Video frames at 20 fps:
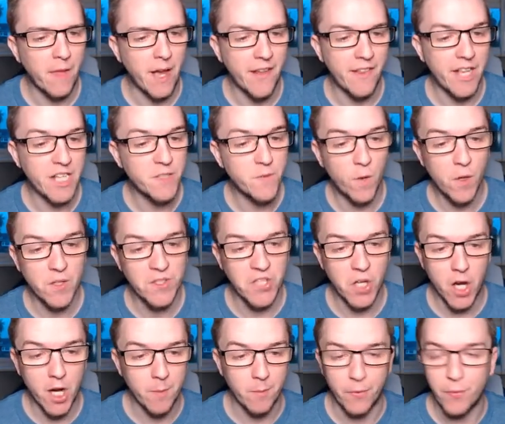And that's full
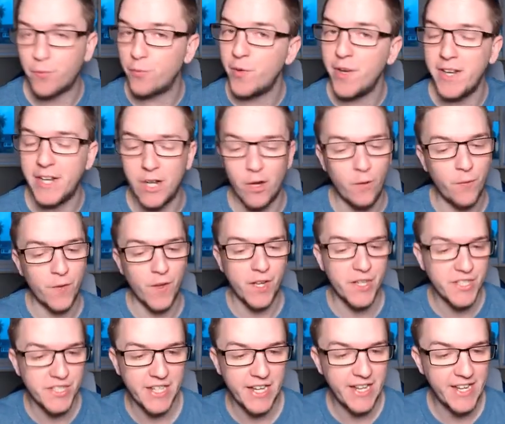time. 3-0
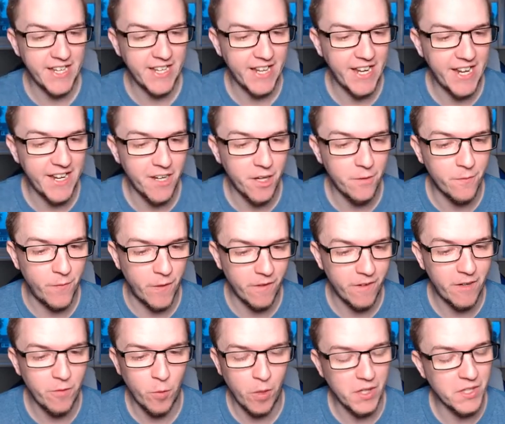first leg in a
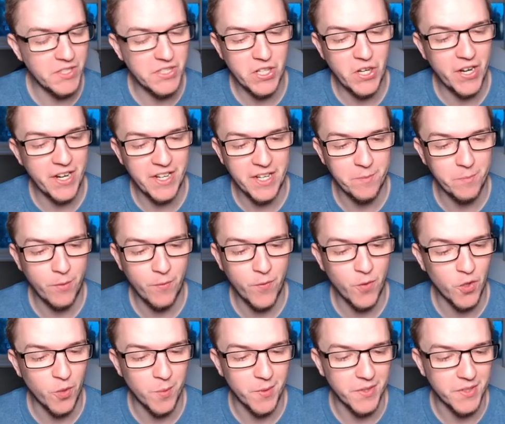very one-sided
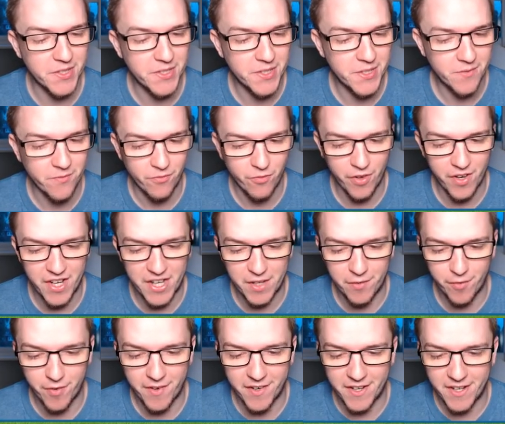performance.
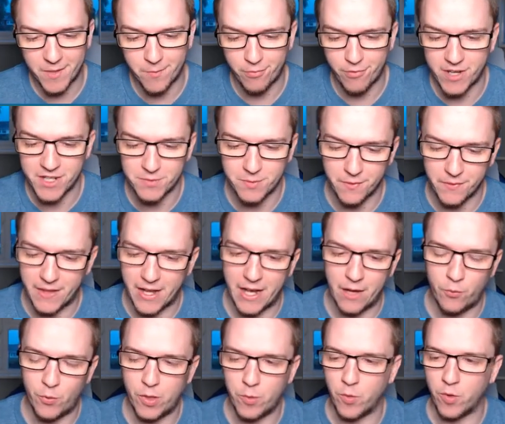Really, really impressed with
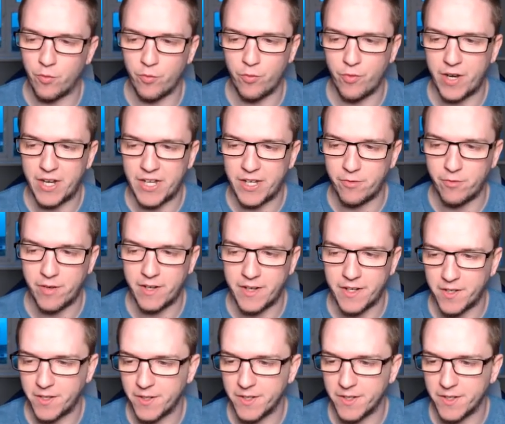that. We were really, really